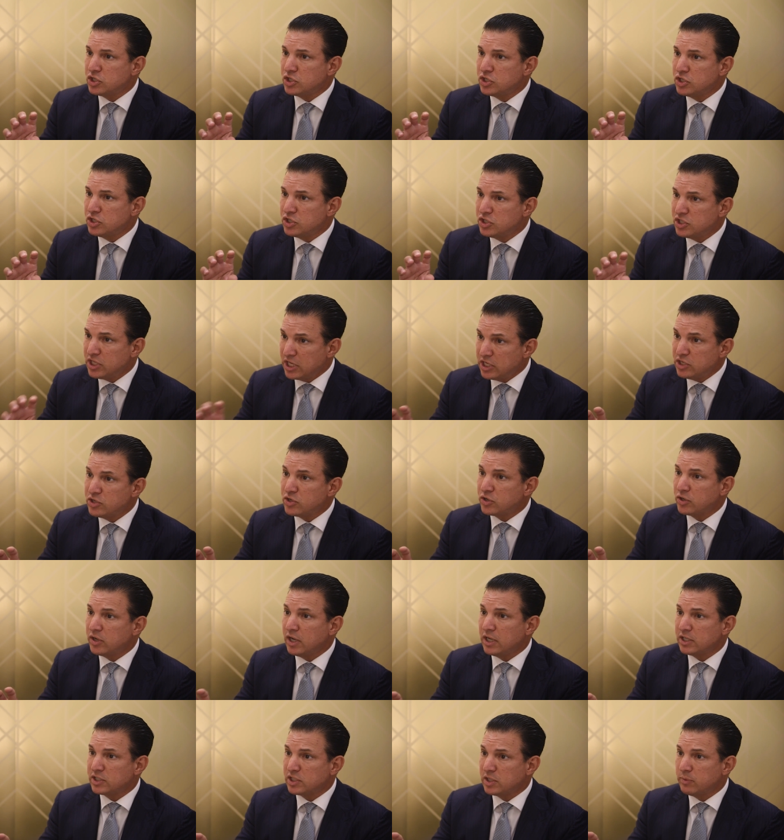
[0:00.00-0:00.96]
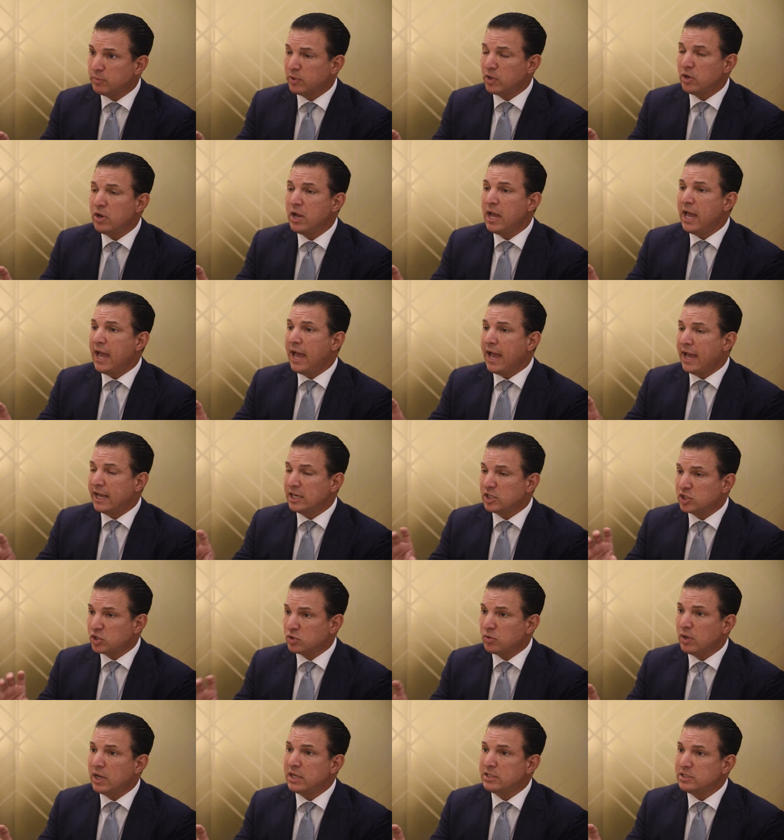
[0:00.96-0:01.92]
send your customer and
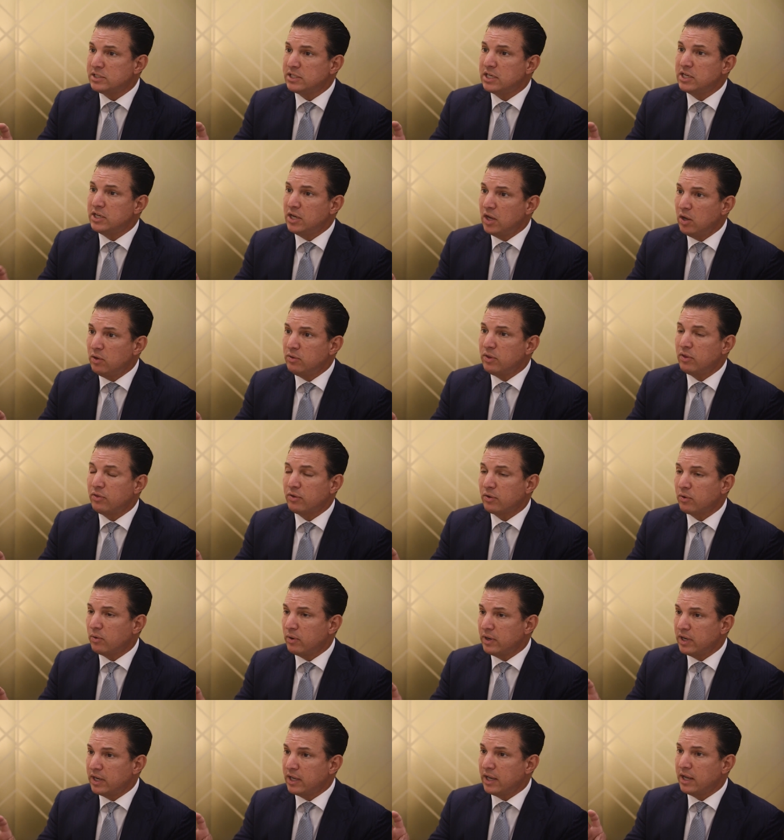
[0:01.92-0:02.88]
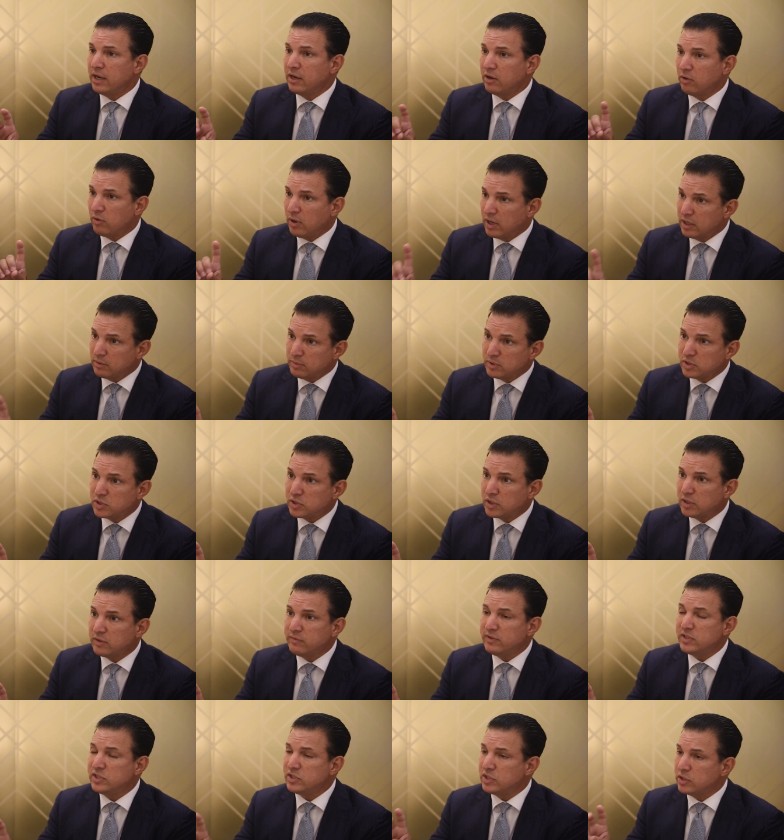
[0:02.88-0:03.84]
trust and know that they're going to get incredible
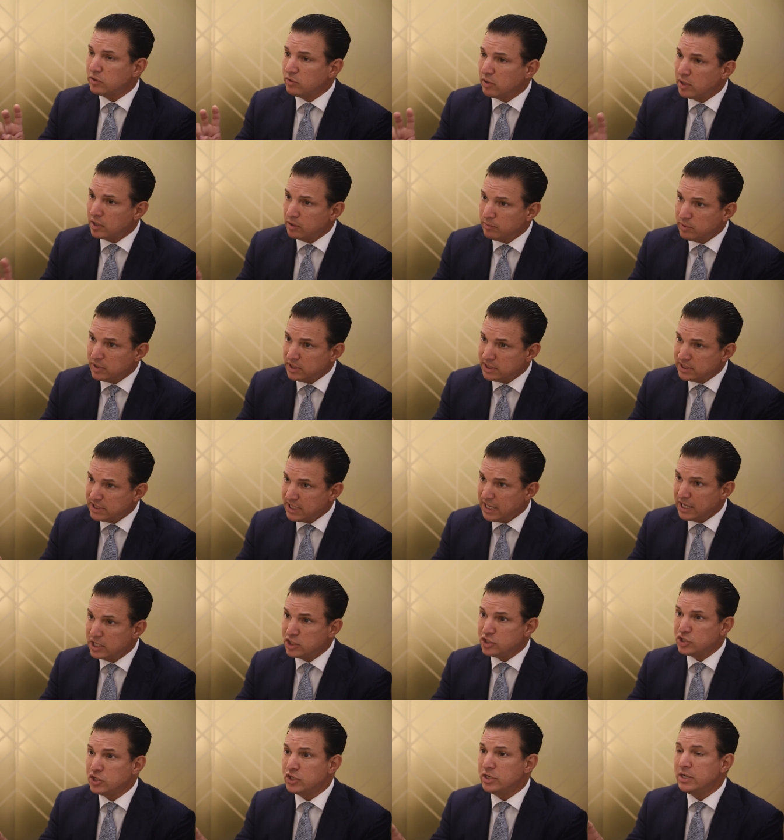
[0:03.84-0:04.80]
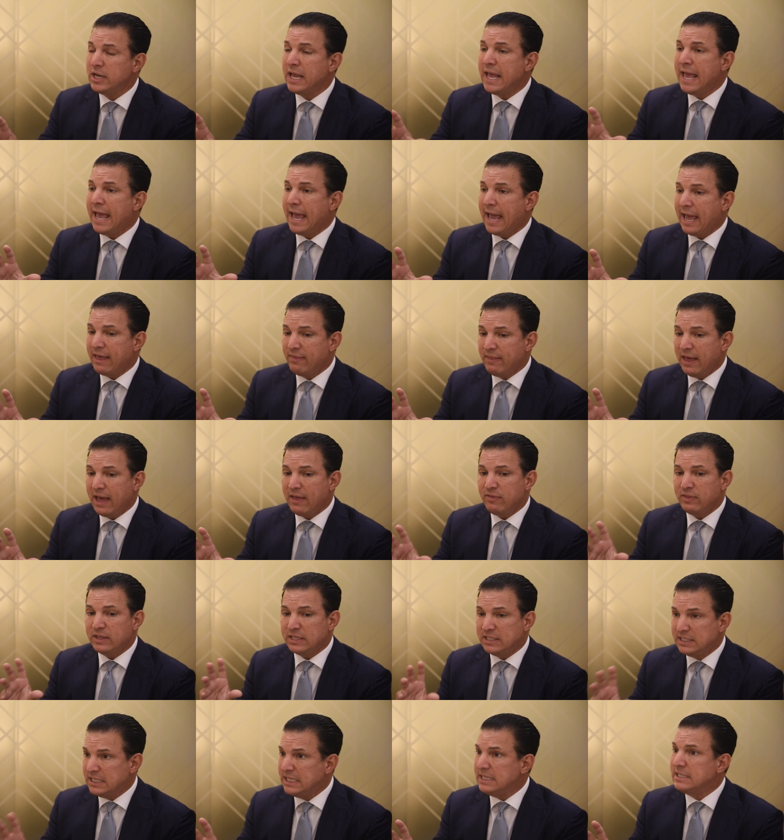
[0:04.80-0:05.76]
service, incredible attention, and that the
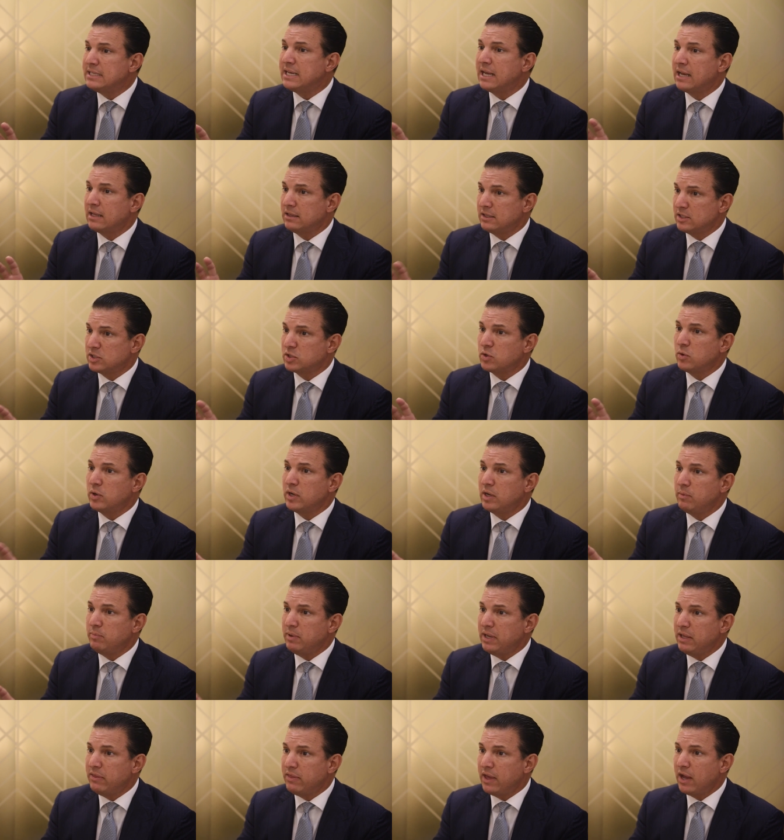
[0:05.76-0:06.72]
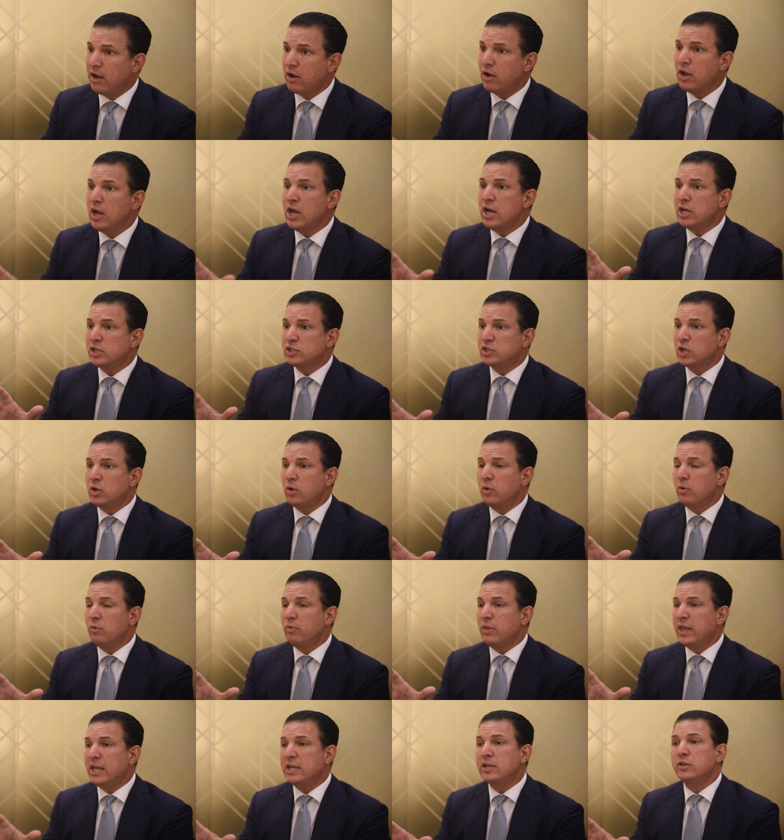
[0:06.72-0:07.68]
detail is going to be there, so
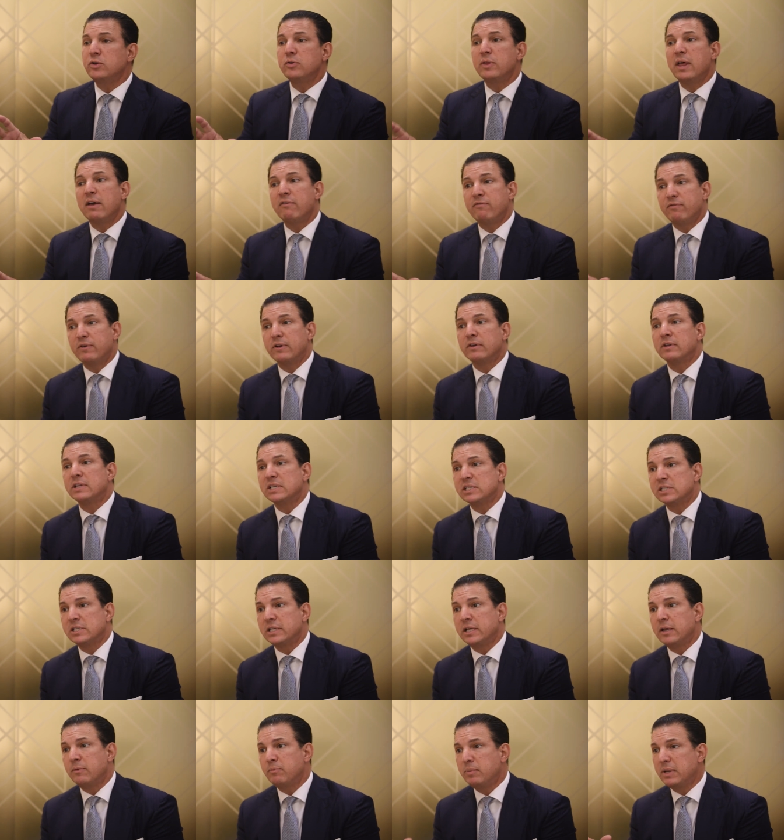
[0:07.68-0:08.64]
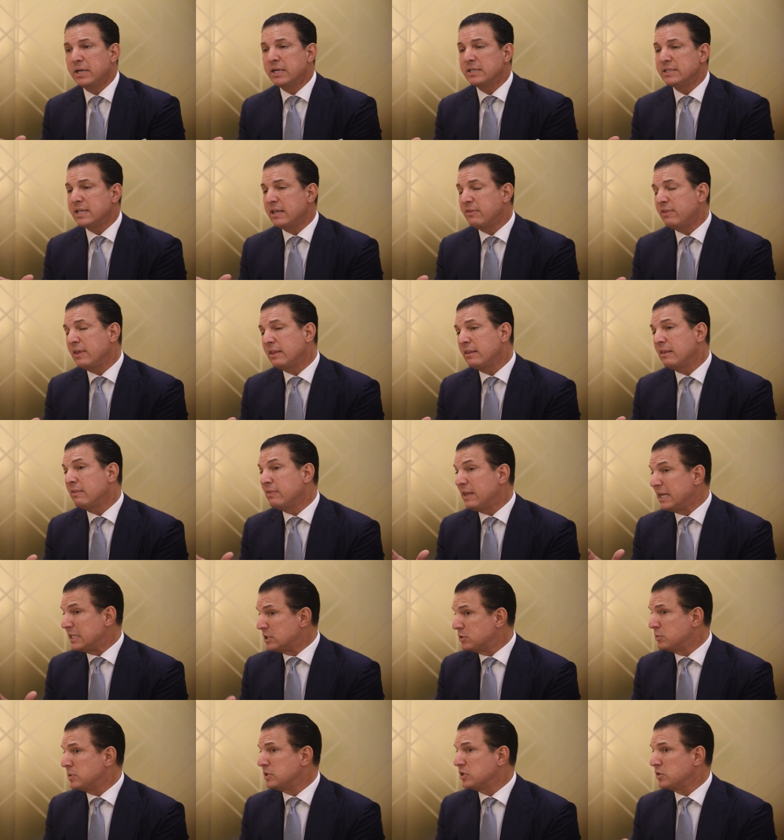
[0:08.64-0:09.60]
they can do that fearlessly. Because I think that
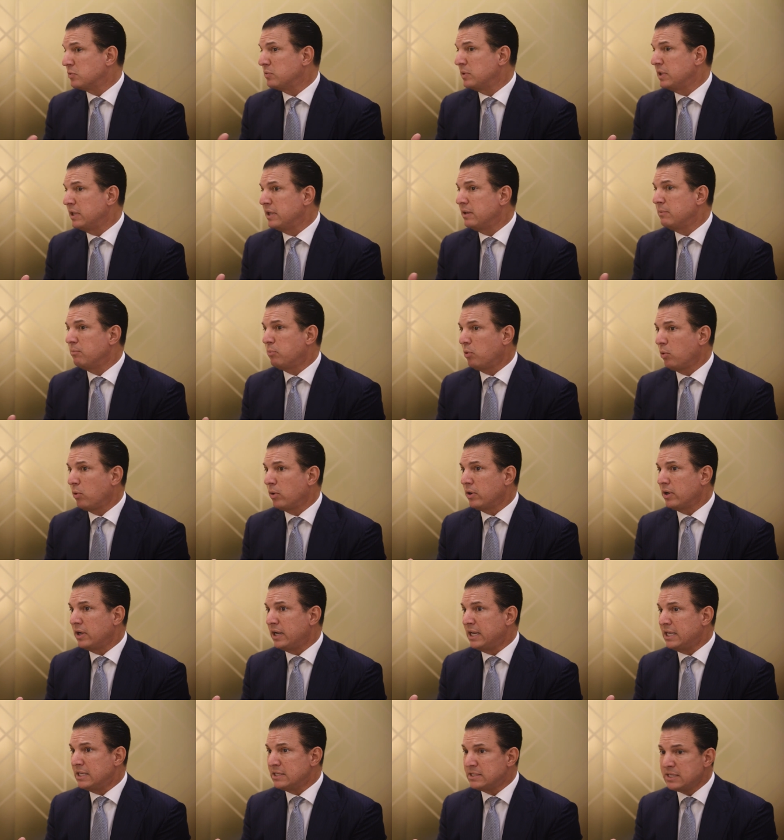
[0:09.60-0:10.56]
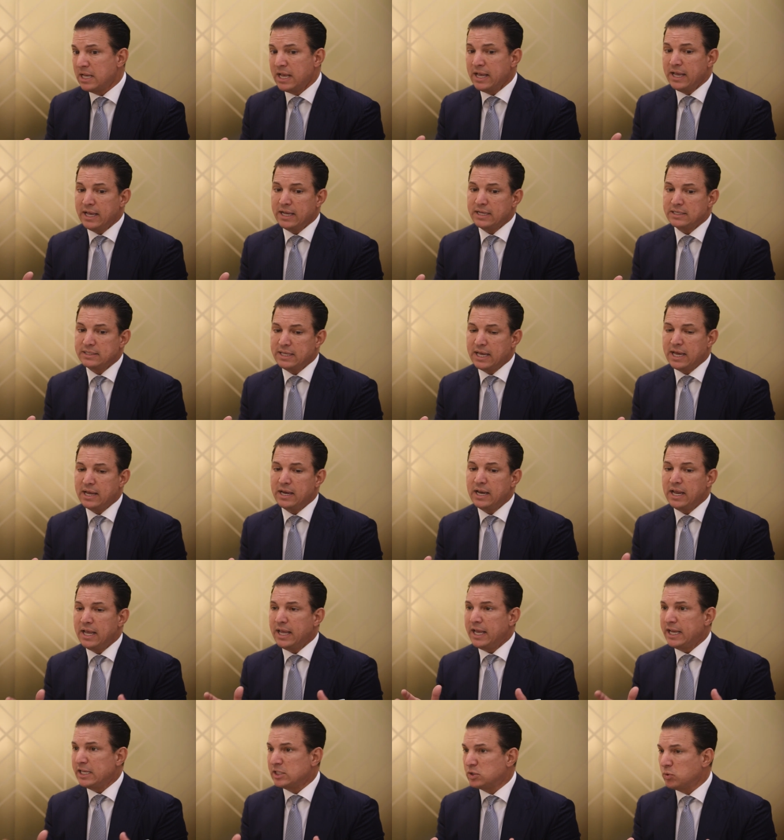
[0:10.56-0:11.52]
that's what's really important is that
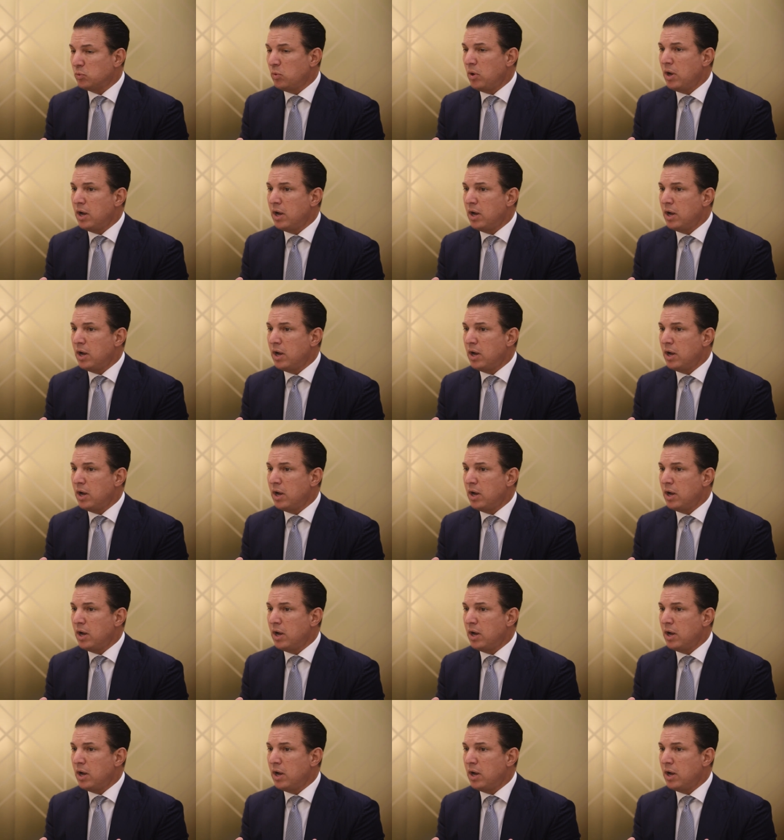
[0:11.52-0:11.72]
it's